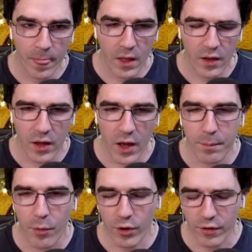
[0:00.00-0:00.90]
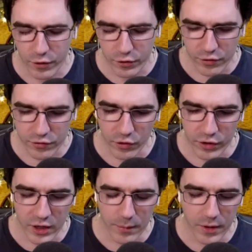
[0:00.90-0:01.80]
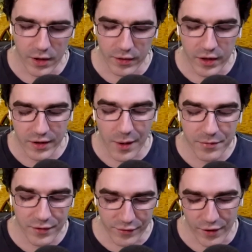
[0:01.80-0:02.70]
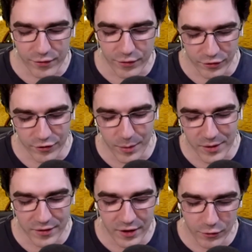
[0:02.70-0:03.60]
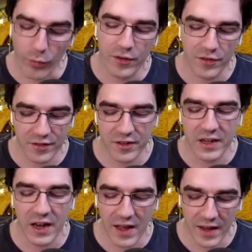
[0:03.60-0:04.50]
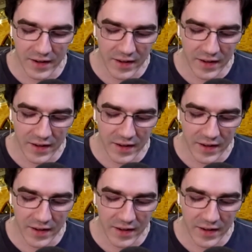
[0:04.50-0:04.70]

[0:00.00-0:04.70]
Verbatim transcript: at Berkeley, if you're interested in looking up, uh, it comes in various versions, but CS169